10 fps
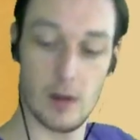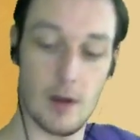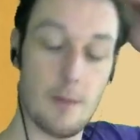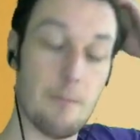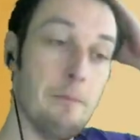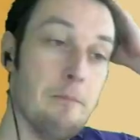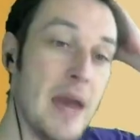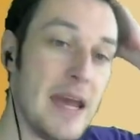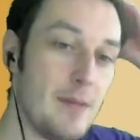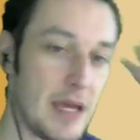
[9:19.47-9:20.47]

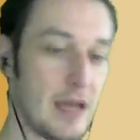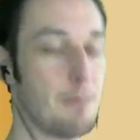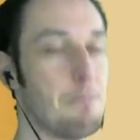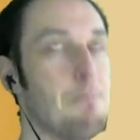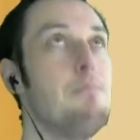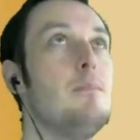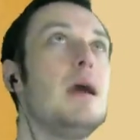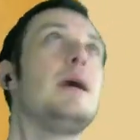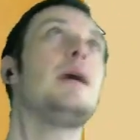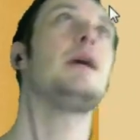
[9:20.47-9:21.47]

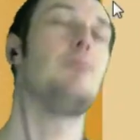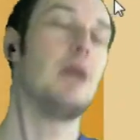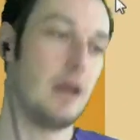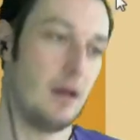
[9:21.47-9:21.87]
Maybe